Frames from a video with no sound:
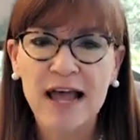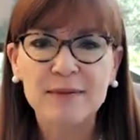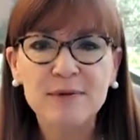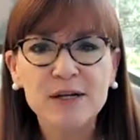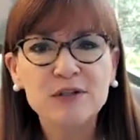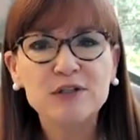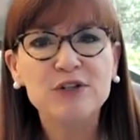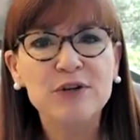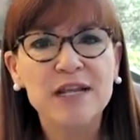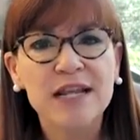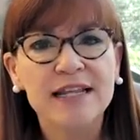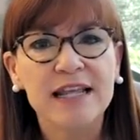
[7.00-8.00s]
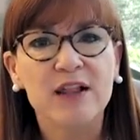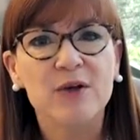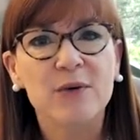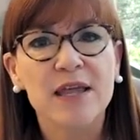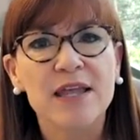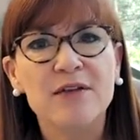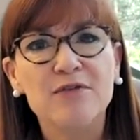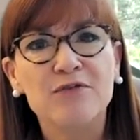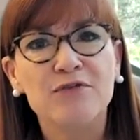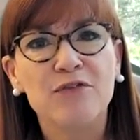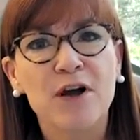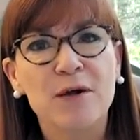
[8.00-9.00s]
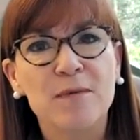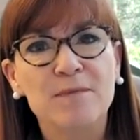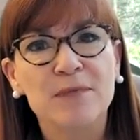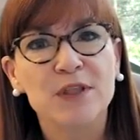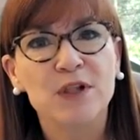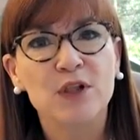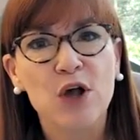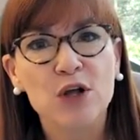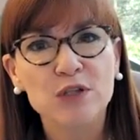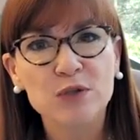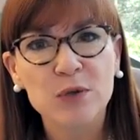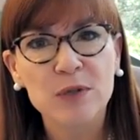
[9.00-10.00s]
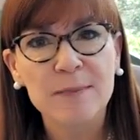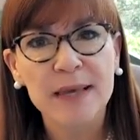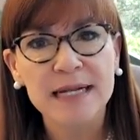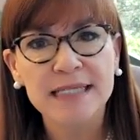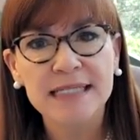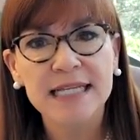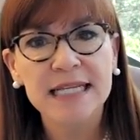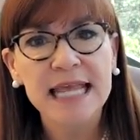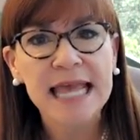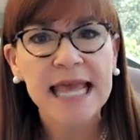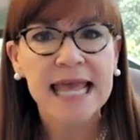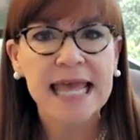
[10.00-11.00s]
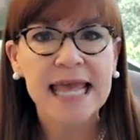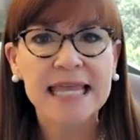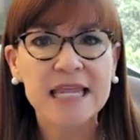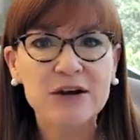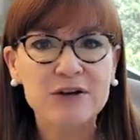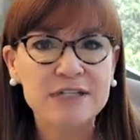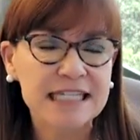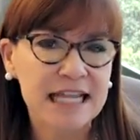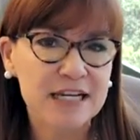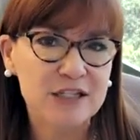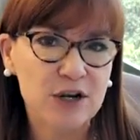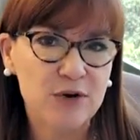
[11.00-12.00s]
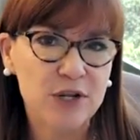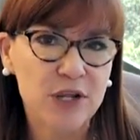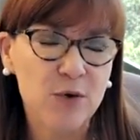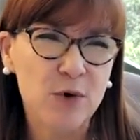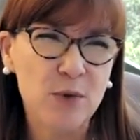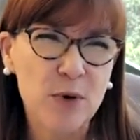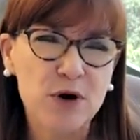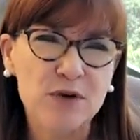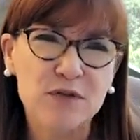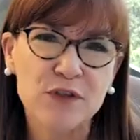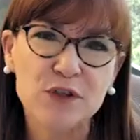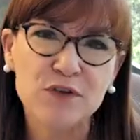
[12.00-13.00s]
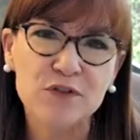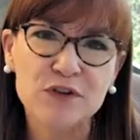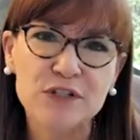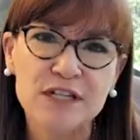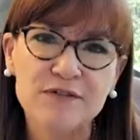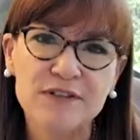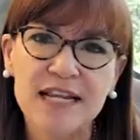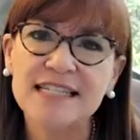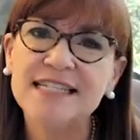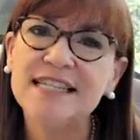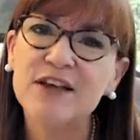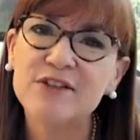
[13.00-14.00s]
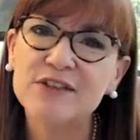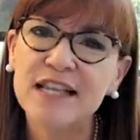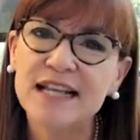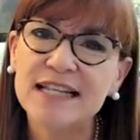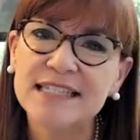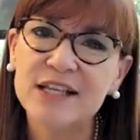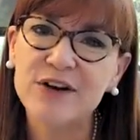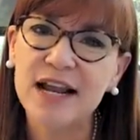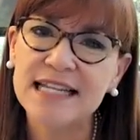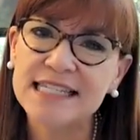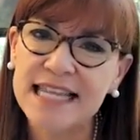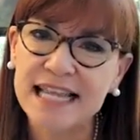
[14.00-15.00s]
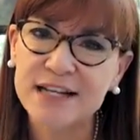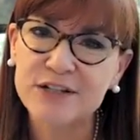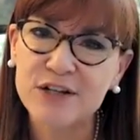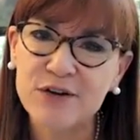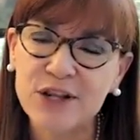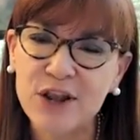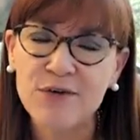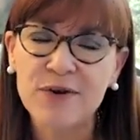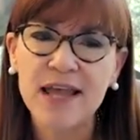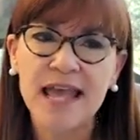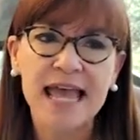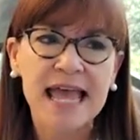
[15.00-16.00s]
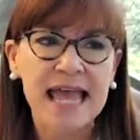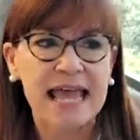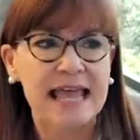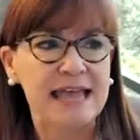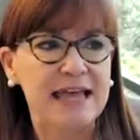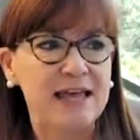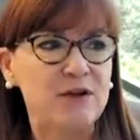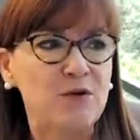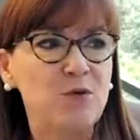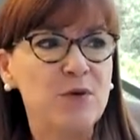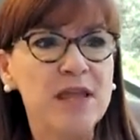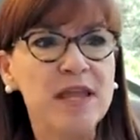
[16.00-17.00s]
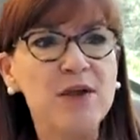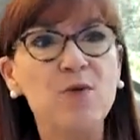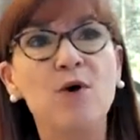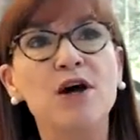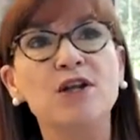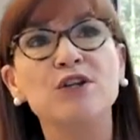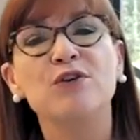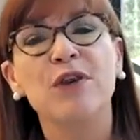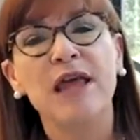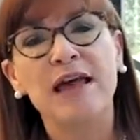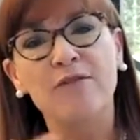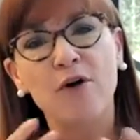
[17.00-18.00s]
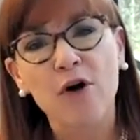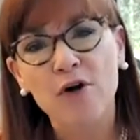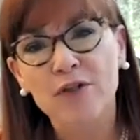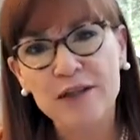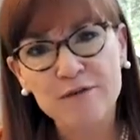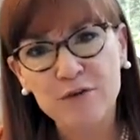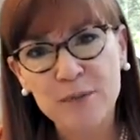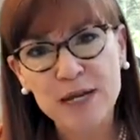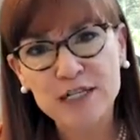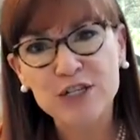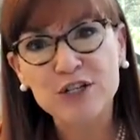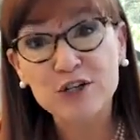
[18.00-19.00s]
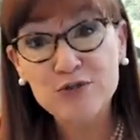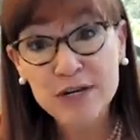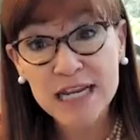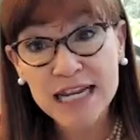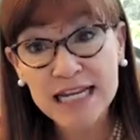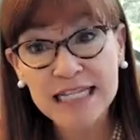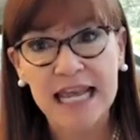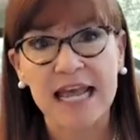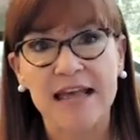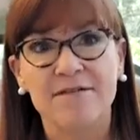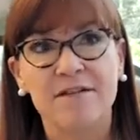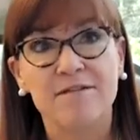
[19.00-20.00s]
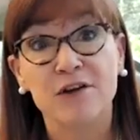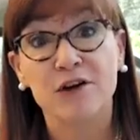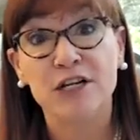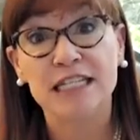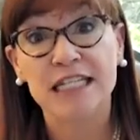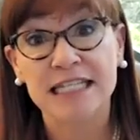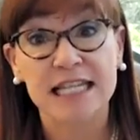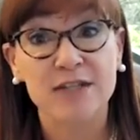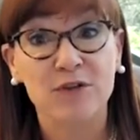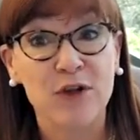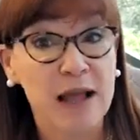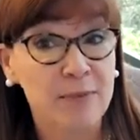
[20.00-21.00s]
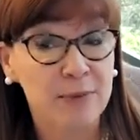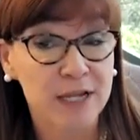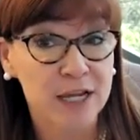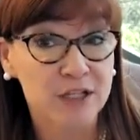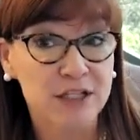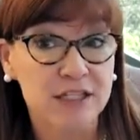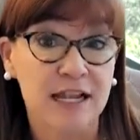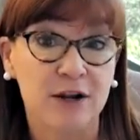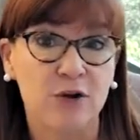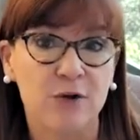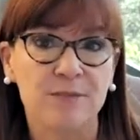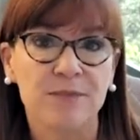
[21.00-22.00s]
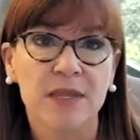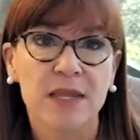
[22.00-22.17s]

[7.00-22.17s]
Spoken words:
I'm Dr. Judy Ann Kellaway from the Long School of Medicine here in San Antonio. We're part of the University of Texas Health Science Center at San Antonio, and we want you to have all the information you need to have a very successful application cycle.